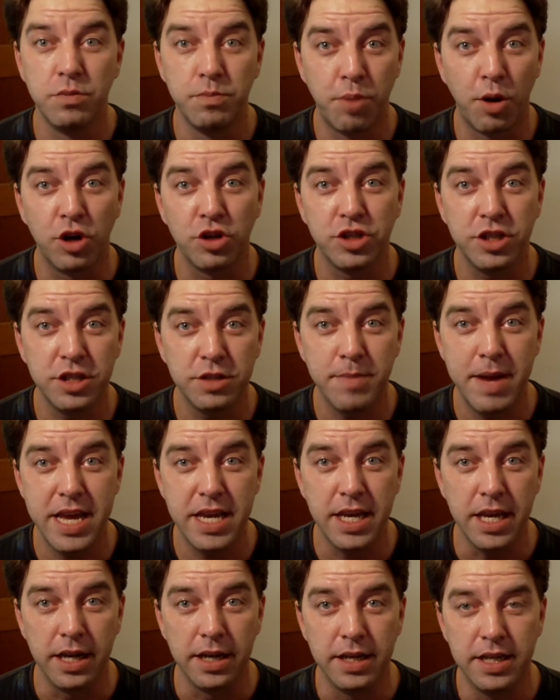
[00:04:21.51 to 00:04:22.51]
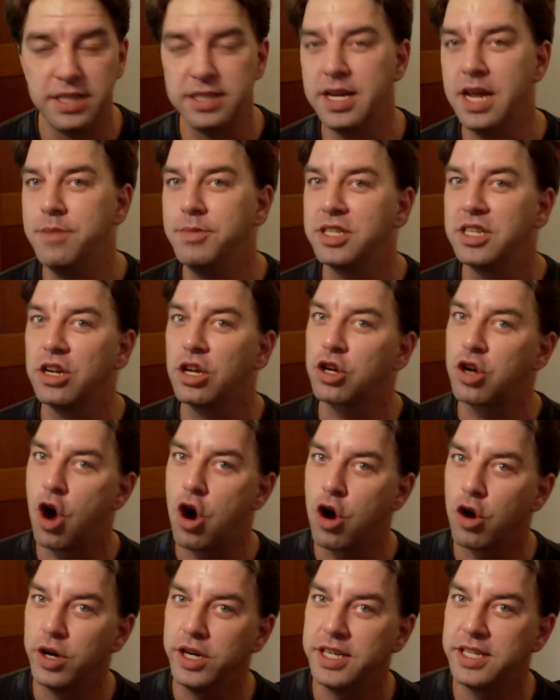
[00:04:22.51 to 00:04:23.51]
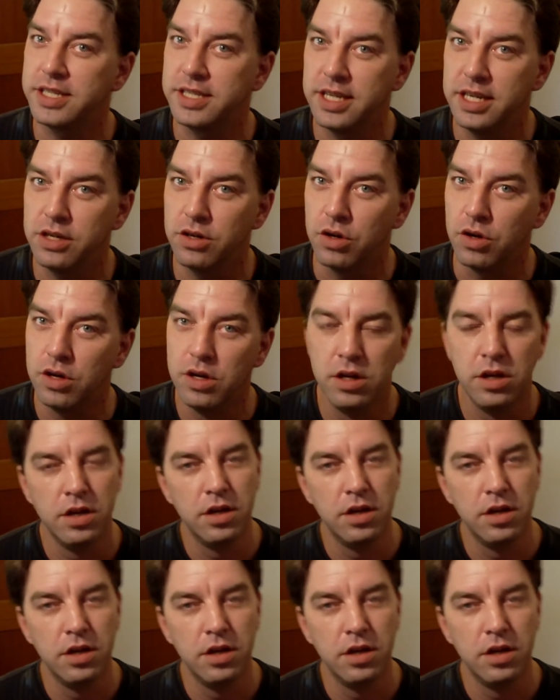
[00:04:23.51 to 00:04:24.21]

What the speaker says: person is making? His name is Lakari Steele.